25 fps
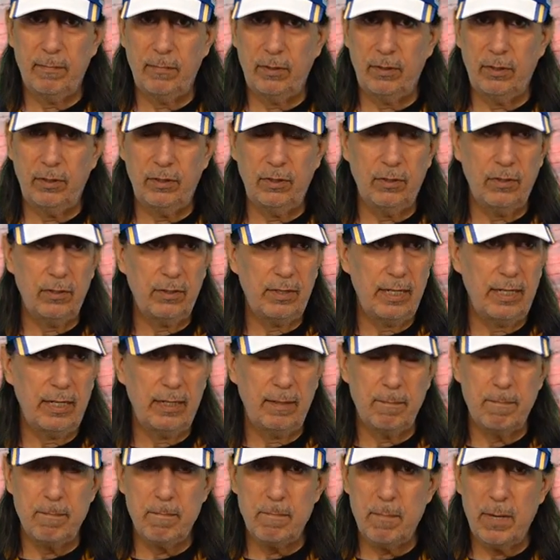
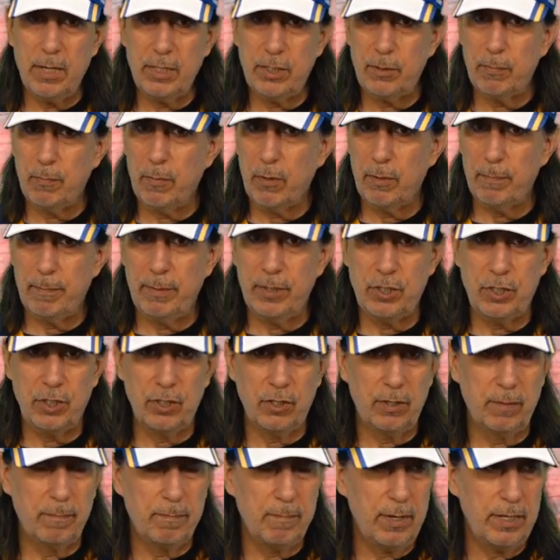looking much more
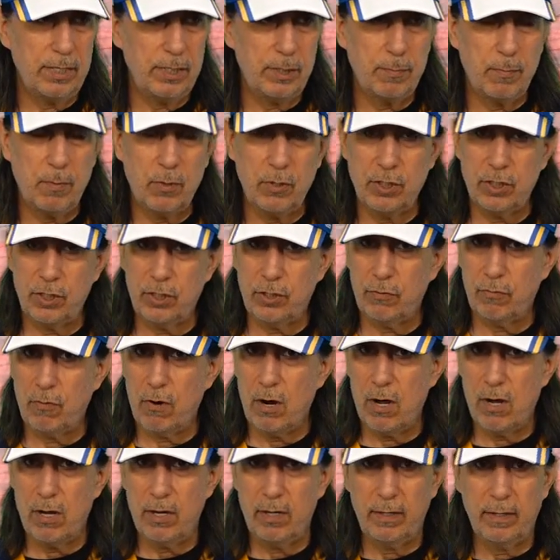mature, much more
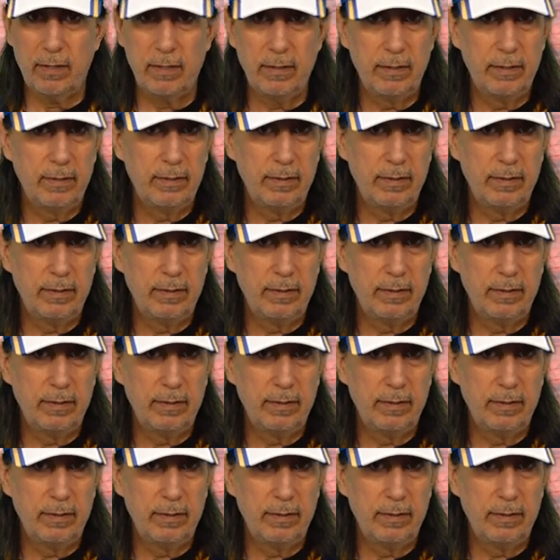strong.